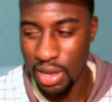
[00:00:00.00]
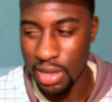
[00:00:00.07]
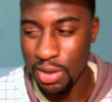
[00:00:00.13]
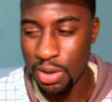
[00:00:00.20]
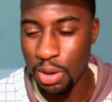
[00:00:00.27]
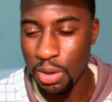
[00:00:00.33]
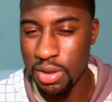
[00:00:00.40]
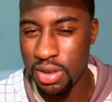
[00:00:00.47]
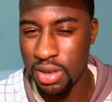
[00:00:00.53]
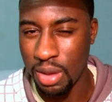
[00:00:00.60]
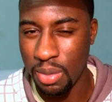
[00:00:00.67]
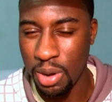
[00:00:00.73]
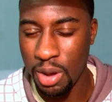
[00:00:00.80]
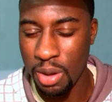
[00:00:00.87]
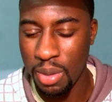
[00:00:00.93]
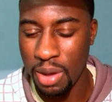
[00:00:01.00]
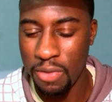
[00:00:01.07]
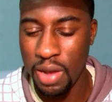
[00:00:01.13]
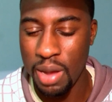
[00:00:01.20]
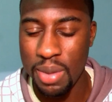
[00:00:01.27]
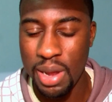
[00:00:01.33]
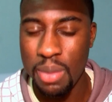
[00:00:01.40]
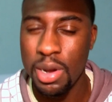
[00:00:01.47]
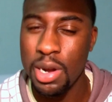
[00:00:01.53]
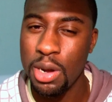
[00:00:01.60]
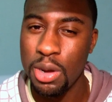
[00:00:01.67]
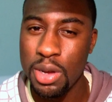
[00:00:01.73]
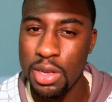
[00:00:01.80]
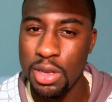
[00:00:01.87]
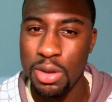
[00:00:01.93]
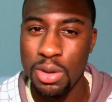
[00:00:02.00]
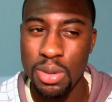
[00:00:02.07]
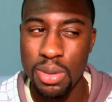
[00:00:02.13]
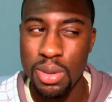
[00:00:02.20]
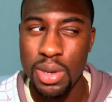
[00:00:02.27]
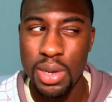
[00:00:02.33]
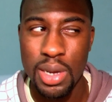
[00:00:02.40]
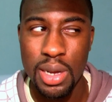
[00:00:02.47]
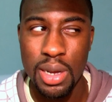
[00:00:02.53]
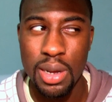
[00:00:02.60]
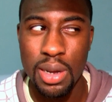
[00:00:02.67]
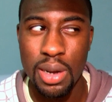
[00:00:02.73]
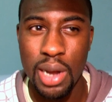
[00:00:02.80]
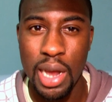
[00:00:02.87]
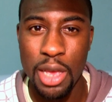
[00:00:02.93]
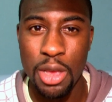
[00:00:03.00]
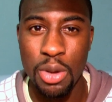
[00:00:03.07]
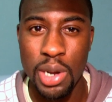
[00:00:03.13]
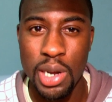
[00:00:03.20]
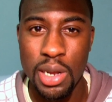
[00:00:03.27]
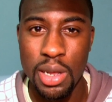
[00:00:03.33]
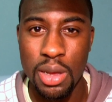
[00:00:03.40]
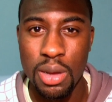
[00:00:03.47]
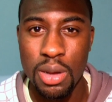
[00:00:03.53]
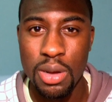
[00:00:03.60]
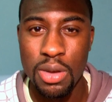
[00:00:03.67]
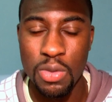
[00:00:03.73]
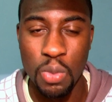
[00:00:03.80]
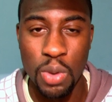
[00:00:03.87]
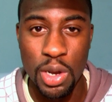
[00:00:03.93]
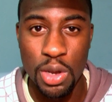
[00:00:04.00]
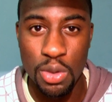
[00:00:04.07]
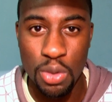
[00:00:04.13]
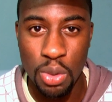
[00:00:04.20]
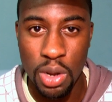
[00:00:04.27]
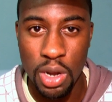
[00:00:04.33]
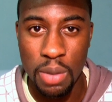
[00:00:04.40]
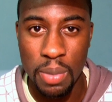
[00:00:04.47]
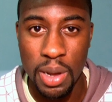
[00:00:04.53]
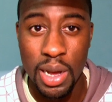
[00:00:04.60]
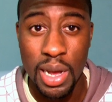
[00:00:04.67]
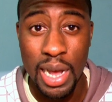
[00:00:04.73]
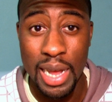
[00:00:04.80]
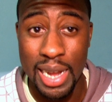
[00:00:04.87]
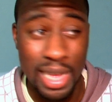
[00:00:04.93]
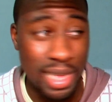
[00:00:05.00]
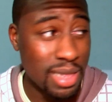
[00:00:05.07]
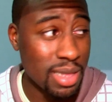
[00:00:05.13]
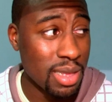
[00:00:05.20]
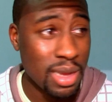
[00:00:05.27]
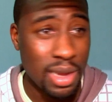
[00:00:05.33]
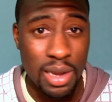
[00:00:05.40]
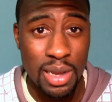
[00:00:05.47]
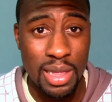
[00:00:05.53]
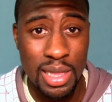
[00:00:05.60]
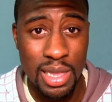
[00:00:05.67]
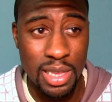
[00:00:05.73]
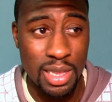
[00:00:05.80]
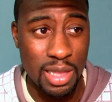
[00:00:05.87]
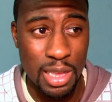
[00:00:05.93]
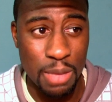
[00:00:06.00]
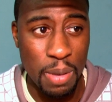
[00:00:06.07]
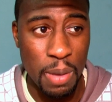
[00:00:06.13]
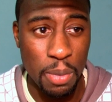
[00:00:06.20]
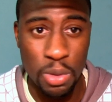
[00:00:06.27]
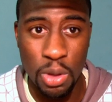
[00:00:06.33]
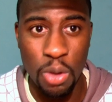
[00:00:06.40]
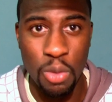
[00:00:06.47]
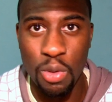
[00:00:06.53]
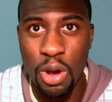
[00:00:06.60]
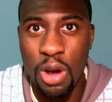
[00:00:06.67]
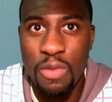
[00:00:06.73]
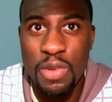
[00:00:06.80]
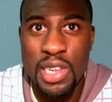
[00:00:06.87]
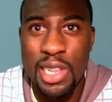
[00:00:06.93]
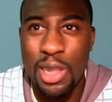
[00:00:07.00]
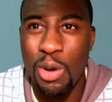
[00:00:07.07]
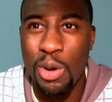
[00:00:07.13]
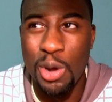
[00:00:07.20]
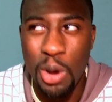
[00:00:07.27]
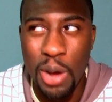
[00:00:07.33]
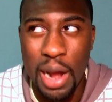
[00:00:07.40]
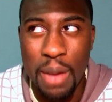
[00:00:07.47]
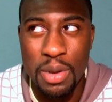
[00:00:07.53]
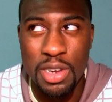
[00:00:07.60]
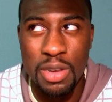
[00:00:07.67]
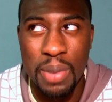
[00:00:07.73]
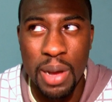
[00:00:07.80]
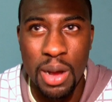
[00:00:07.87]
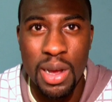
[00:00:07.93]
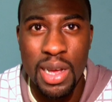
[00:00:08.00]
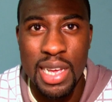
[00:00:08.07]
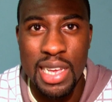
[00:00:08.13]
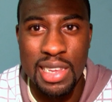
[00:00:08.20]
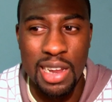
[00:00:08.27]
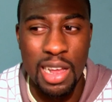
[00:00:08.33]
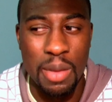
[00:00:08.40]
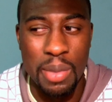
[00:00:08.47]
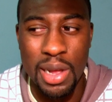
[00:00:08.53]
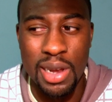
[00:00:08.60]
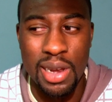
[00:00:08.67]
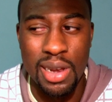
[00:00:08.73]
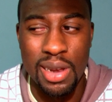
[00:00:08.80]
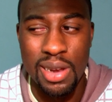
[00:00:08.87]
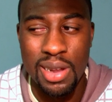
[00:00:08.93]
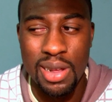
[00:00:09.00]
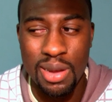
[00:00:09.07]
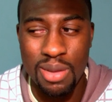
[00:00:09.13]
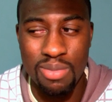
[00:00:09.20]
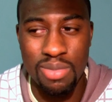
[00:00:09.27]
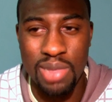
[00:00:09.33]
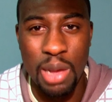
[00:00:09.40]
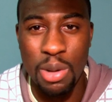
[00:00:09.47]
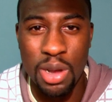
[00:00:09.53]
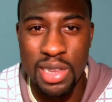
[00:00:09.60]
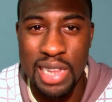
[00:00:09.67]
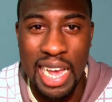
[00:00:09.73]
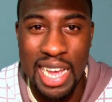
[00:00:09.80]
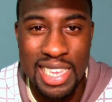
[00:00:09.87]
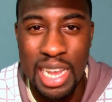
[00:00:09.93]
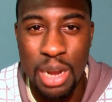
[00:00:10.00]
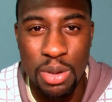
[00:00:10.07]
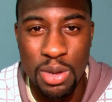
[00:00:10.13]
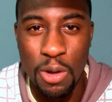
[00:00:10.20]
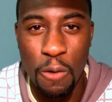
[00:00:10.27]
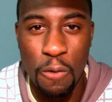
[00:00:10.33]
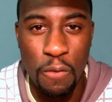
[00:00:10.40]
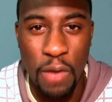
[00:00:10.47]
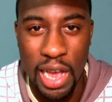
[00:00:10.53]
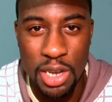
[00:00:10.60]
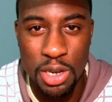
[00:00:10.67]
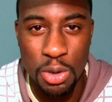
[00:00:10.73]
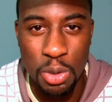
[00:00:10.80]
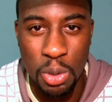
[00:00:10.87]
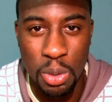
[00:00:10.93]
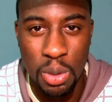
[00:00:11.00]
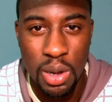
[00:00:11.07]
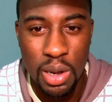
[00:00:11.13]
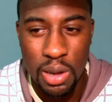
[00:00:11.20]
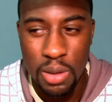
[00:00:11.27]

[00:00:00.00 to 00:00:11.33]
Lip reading: insults somebody in my family, I'm gonna look at you like you're an idiot. Because what are you talking about? And these people don't know that much about Islam, and they were, because like I said, there was no factual